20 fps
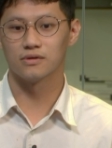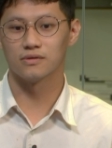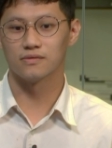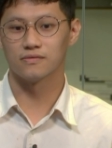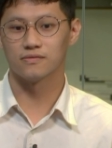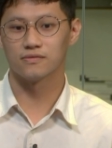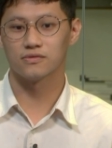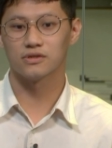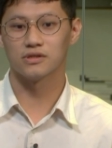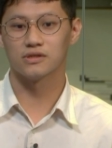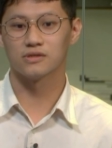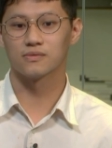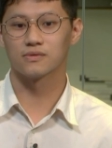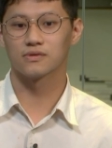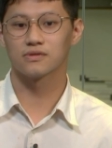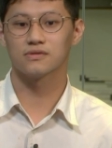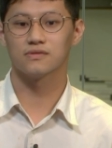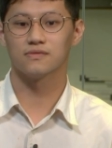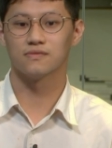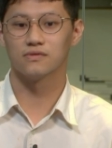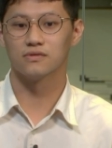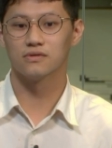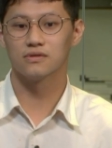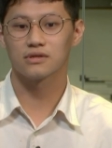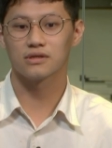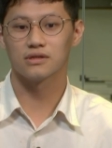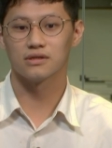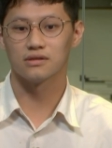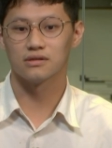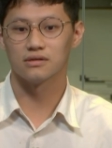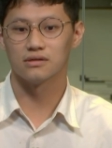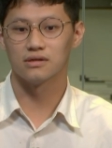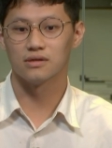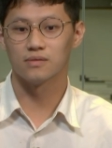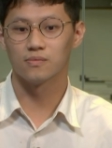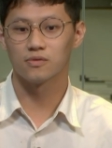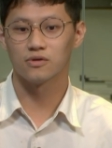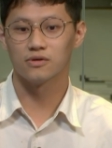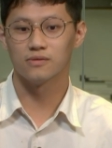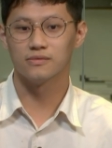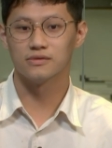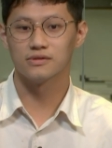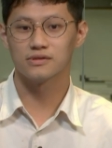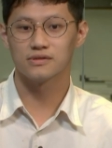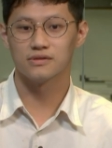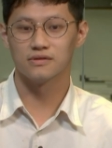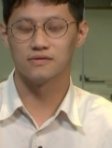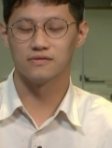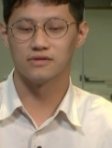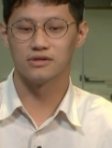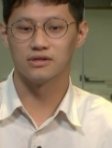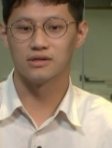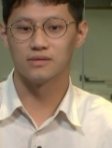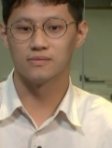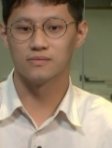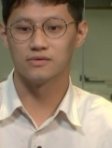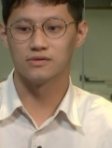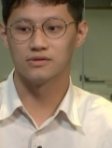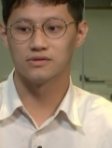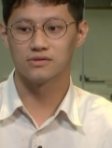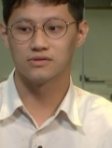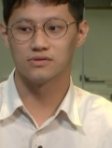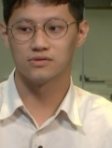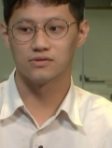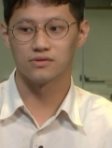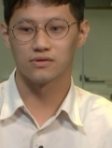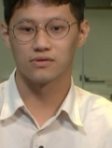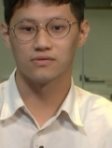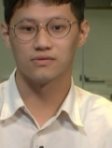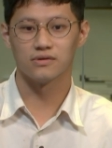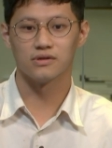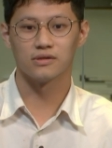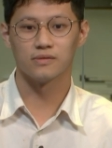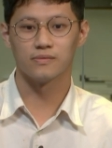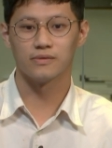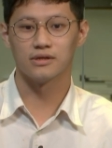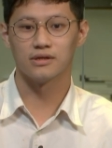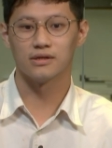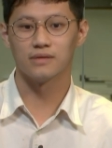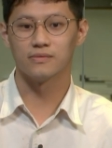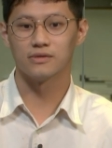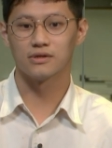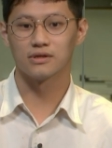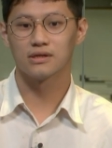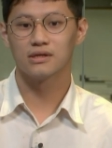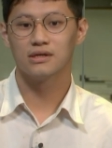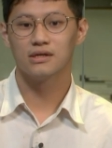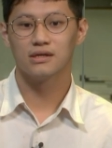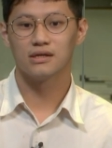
up with trends, because if you look at the employment survey numbers tr throughout the pandemic,